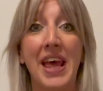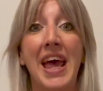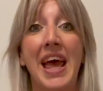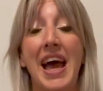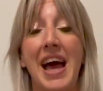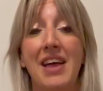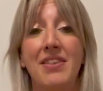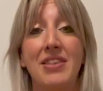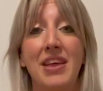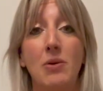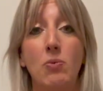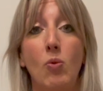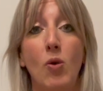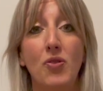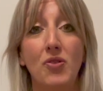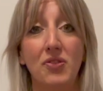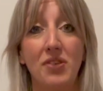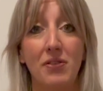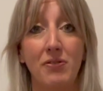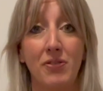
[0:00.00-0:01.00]
And then
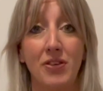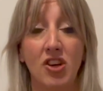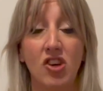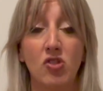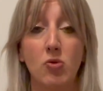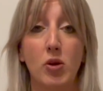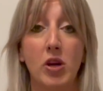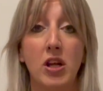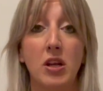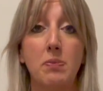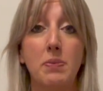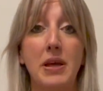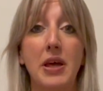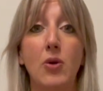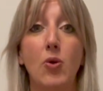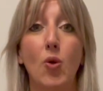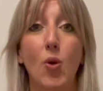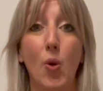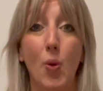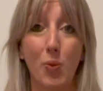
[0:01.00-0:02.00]
once they're finished, we're going to be
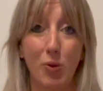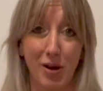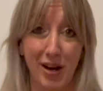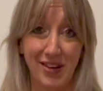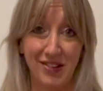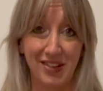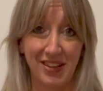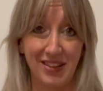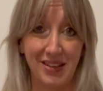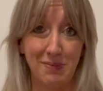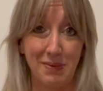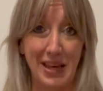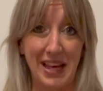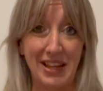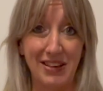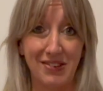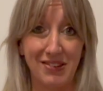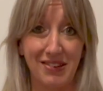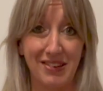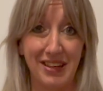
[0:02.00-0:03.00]
incorporating them
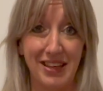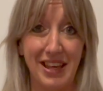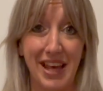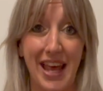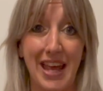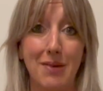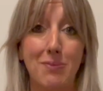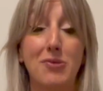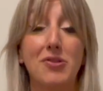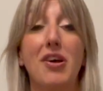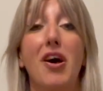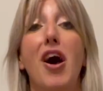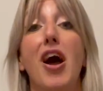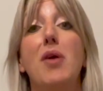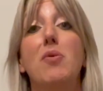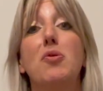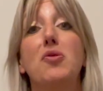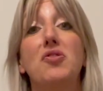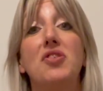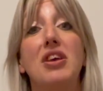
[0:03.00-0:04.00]
into the game. So
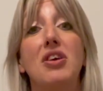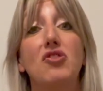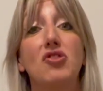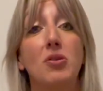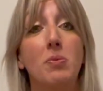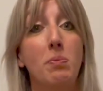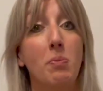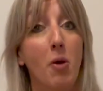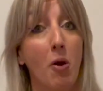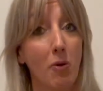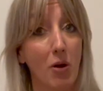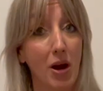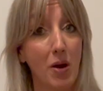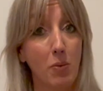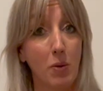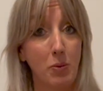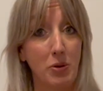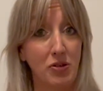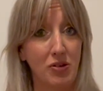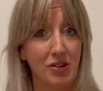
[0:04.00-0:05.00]
I will see you
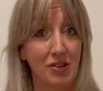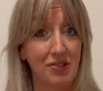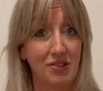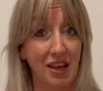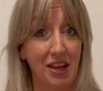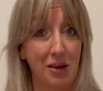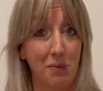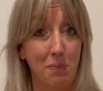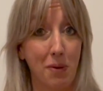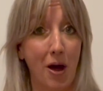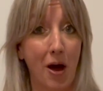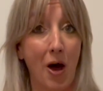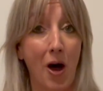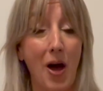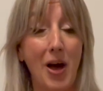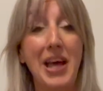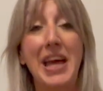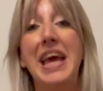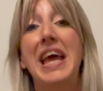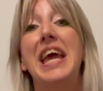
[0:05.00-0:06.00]
tomorrow when we do the second
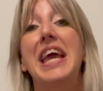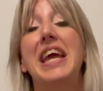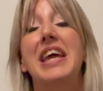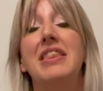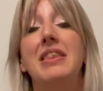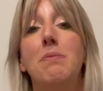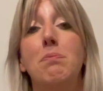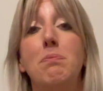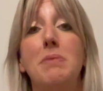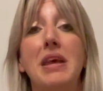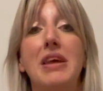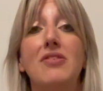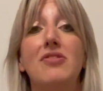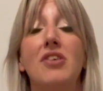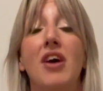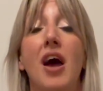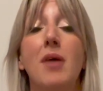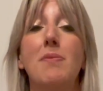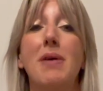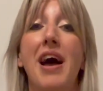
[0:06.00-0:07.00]
part. In the
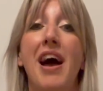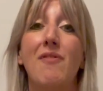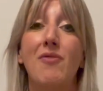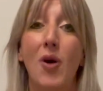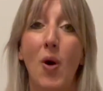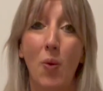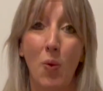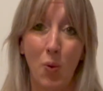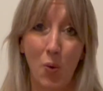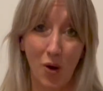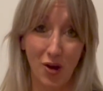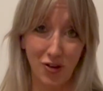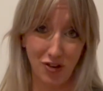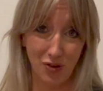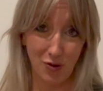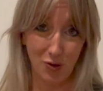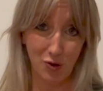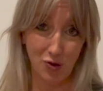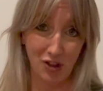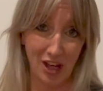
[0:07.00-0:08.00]
meantime, have a
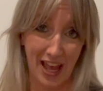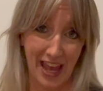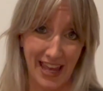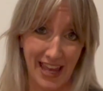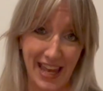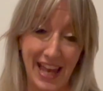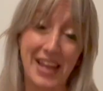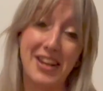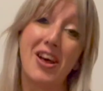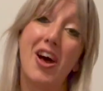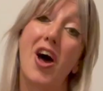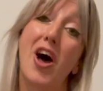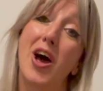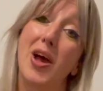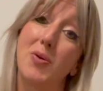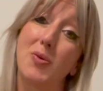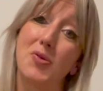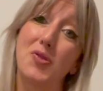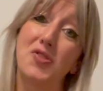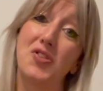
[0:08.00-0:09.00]
wonderful day and
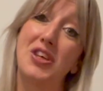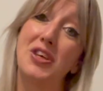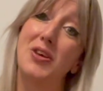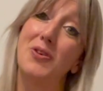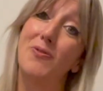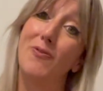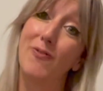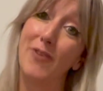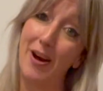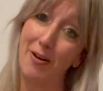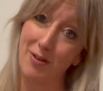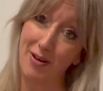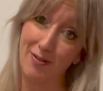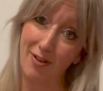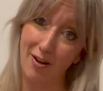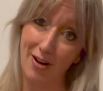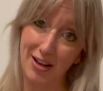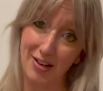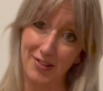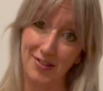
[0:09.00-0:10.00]
I will see you very,
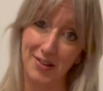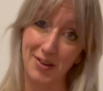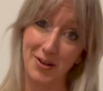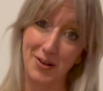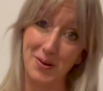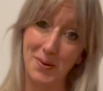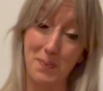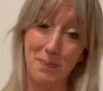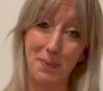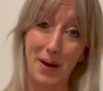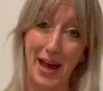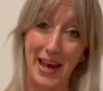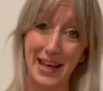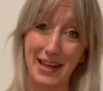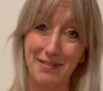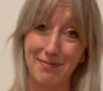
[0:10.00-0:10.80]
very soon. Bye.